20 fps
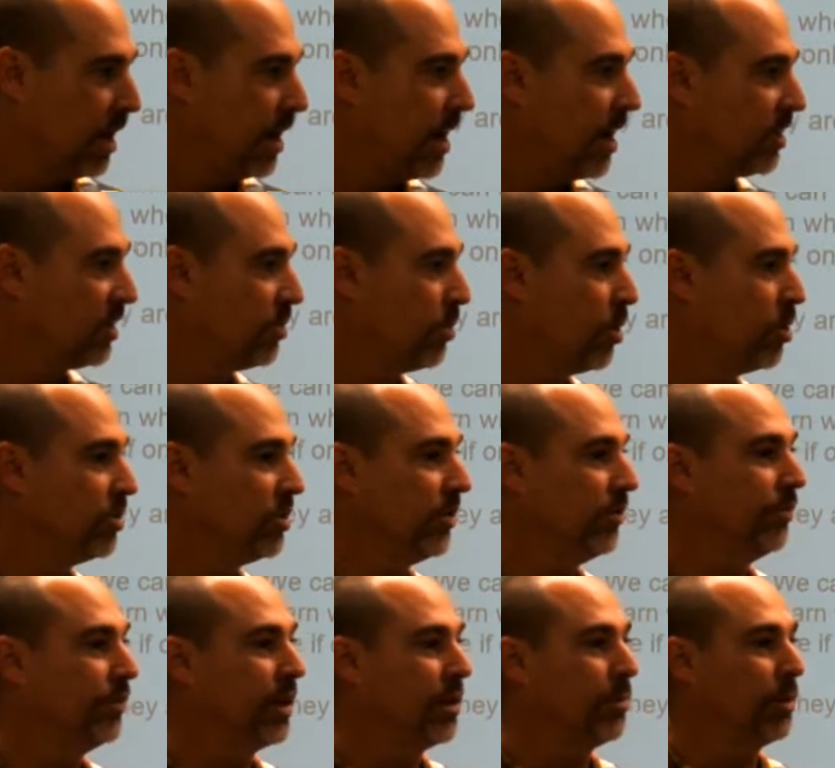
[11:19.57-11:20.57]
Now suppose you
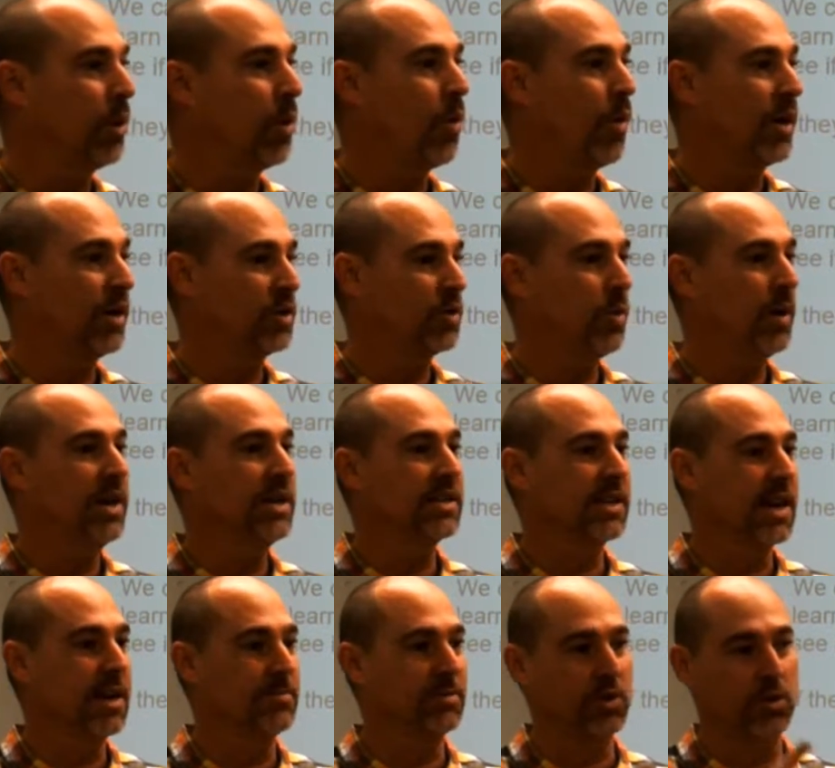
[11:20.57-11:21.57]
flip a coin 20
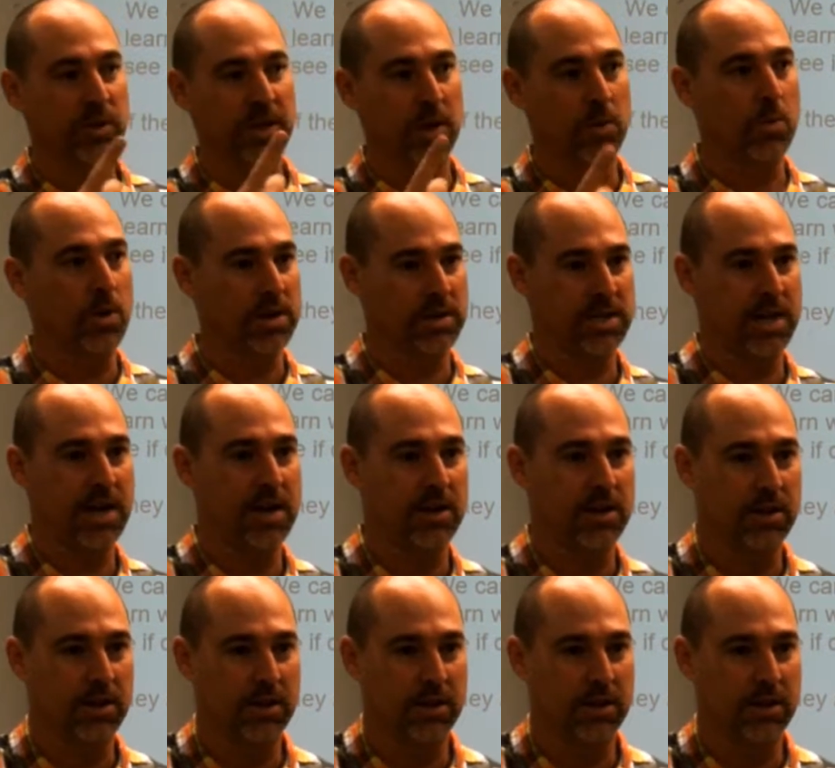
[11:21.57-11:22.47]
times, you only get one tail.